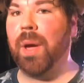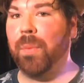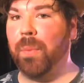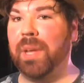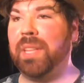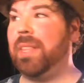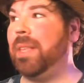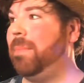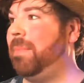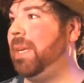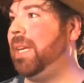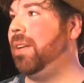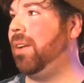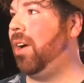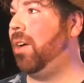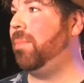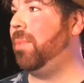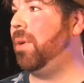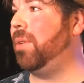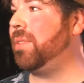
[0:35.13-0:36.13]
went with the
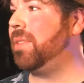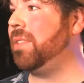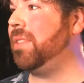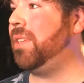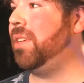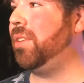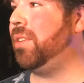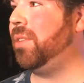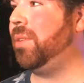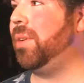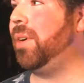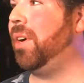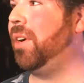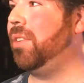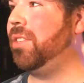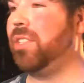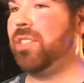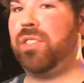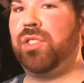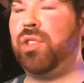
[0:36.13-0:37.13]
beat almost until you
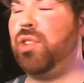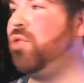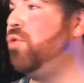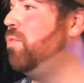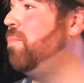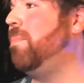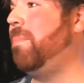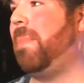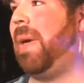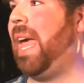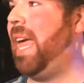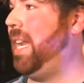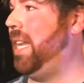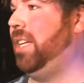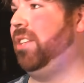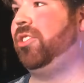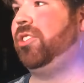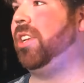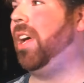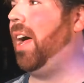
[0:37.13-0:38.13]
heard just too
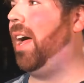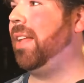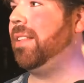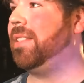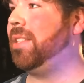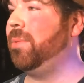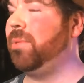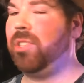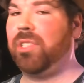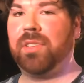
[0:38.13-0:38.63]
many shots.